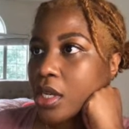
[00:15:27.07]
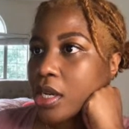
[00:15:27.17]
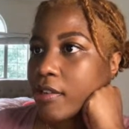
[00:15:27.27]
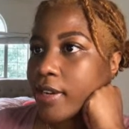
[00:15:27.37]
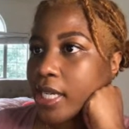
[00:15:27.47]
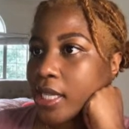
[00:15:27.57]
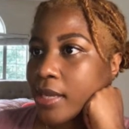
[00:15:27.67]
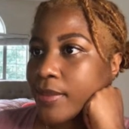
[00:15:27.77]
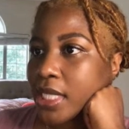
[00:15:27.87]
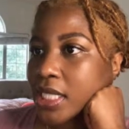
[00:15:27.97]
All right,
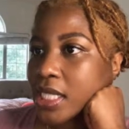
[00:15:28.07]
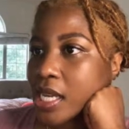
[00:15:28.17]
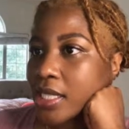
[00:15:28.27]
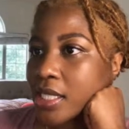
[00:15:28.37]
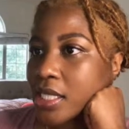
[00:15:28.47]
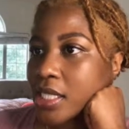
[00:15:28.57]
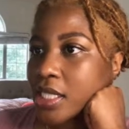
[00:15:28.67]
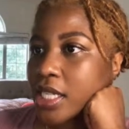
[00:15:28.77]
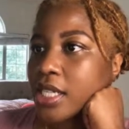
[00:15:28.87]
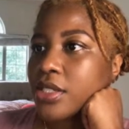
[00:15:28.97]
that makes sense.
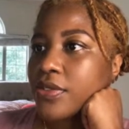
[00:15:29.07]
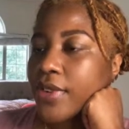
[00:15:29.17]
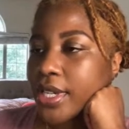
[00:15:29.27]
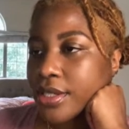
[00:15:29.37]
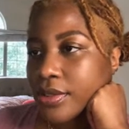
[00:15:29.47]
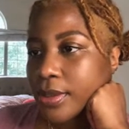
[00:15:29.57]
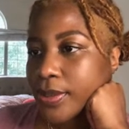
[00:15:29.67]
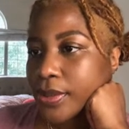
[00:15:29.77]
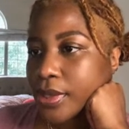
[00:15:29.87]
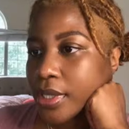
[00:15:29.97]
Change advisory
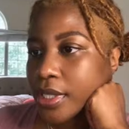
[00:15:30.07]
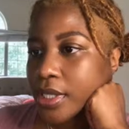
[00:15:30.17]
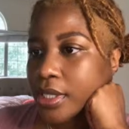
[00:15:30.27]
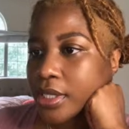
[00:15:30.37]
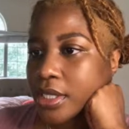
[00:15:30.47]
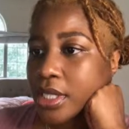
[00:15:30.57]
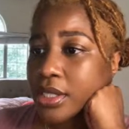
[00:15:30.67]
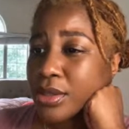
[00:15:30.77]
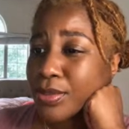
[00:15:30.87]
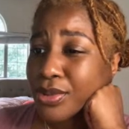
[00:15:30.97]
board,
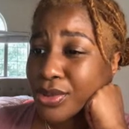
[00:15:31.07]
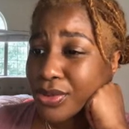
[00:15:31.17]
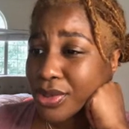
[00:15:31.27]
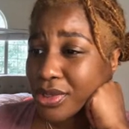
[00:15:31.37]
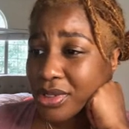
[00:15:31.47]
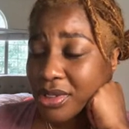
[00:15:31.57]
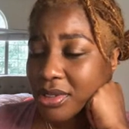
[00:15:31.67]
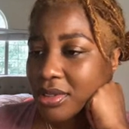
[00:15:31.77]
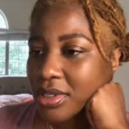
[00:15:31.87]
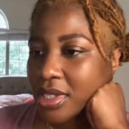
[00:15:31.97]
change approval.